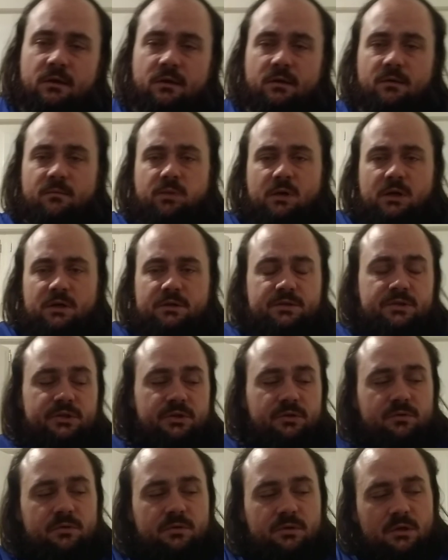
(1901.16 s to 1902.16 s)
in part
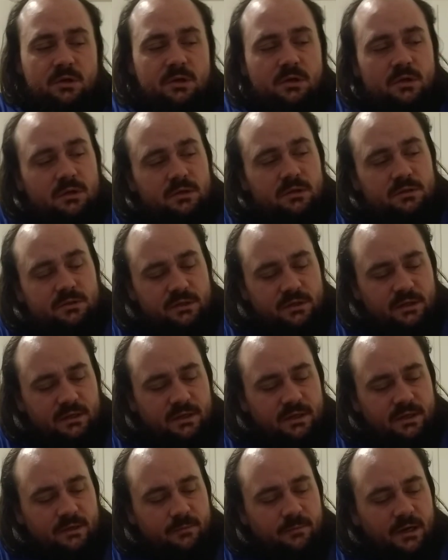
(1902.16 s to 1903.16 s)
2, so you
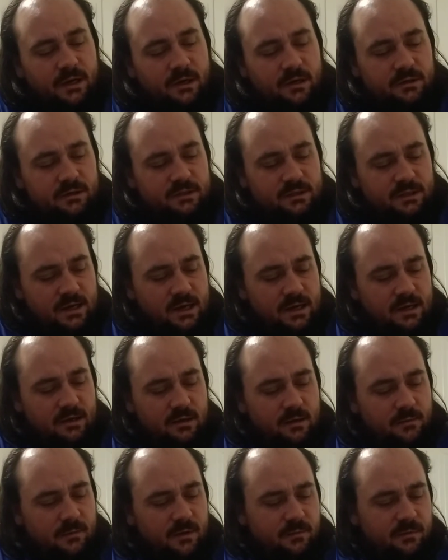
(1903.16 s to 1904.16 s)
get a better understanding.
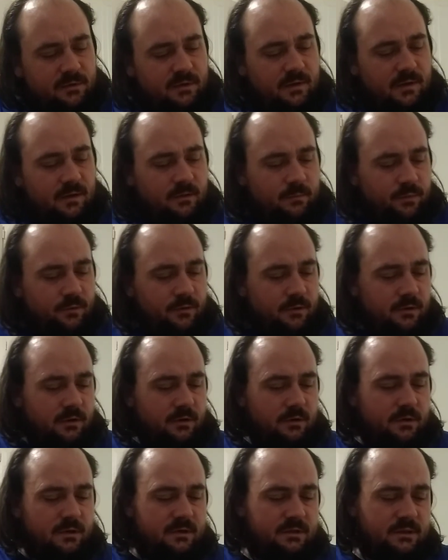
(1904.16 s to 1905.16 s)
I mean, with the
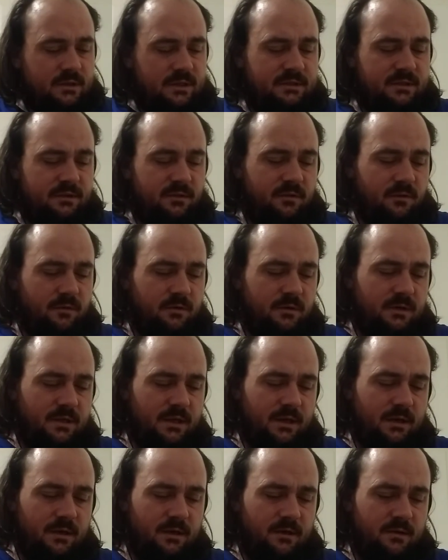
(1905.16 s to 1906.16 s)
Emperor, that's
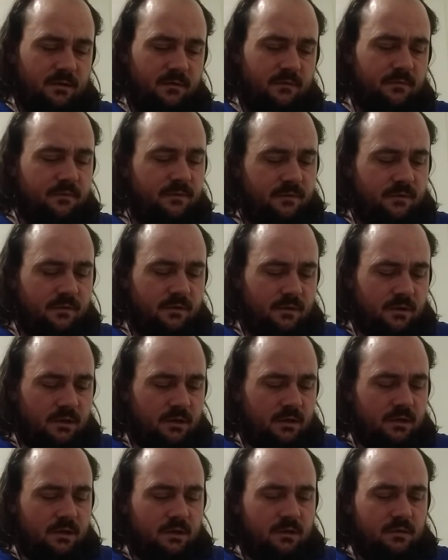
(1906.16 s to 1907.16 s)
authoritative.
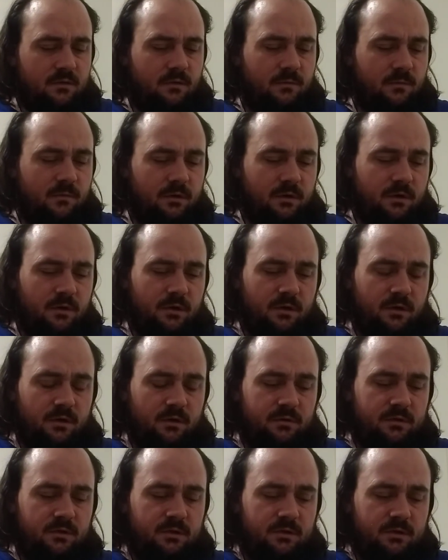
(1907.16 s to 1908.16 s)
The
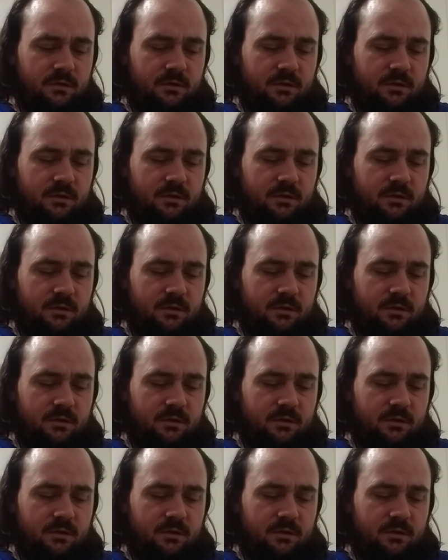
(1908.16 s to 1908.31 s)
World